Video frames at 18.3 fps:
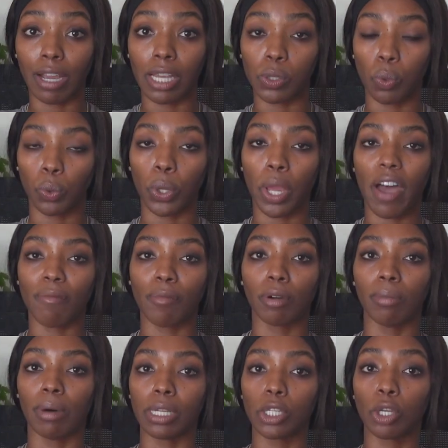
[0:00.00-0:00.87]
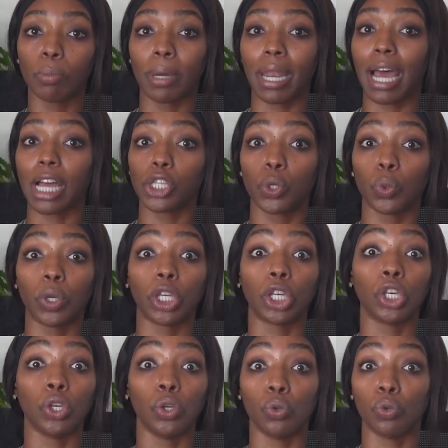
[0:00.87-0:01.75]
rest when you have more muscle, but not to a
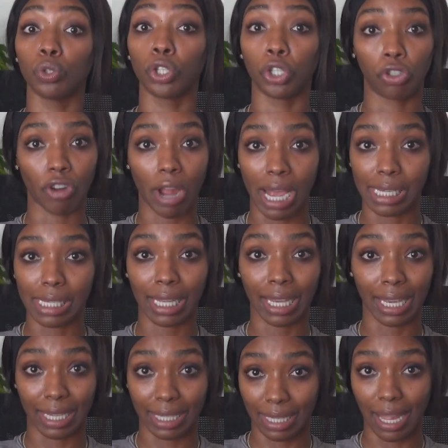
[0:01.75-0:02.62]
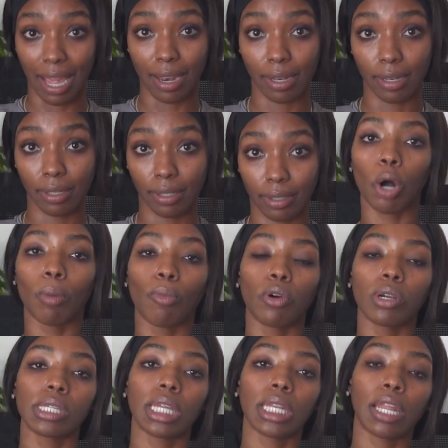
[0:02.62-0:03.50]
huge drastic extent. A
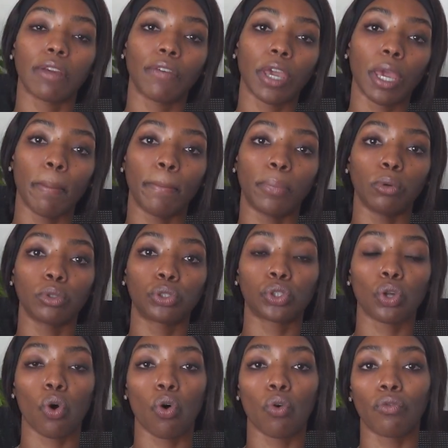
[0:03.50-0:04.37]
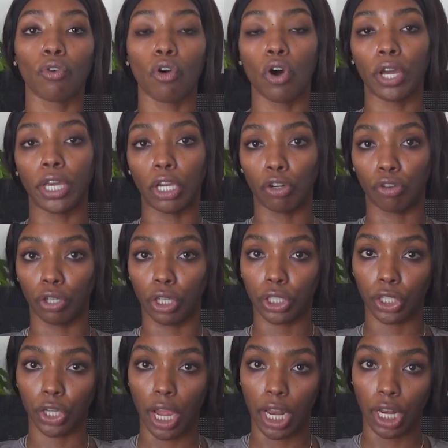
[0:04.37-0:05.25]
more significant boost to overall
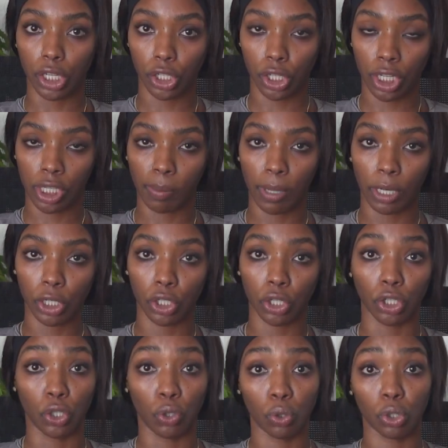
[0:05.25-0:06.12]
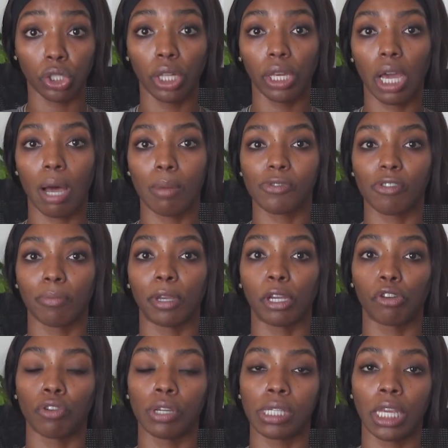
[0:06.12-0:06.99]
increase your energy expenditure usually comes from
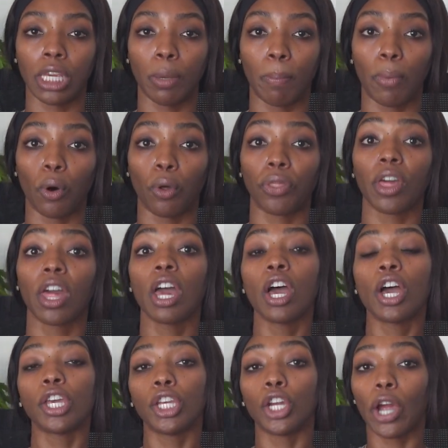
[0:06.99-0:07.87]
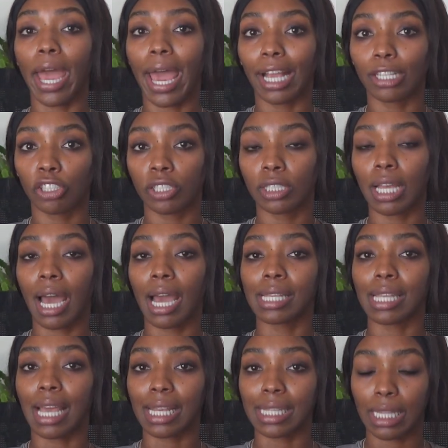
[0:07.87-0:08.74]
increasing both your
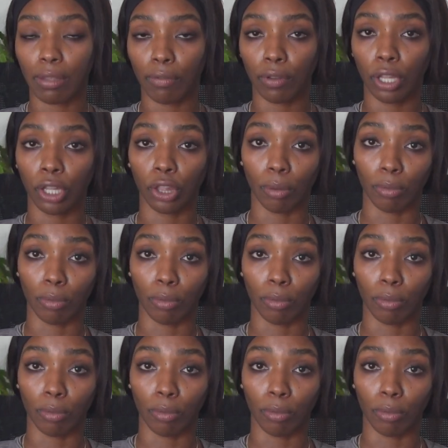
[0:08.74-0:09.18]
exercise activity